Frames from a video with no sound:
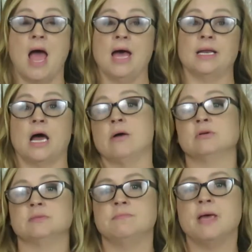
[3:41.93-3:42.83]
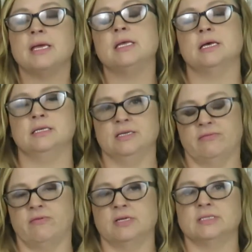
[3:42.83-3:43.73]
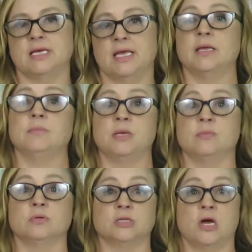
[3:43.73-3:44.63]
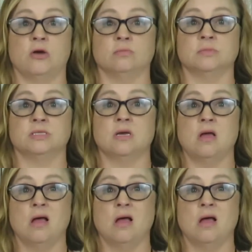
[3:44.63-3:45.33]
and I was making a difference in people's homes.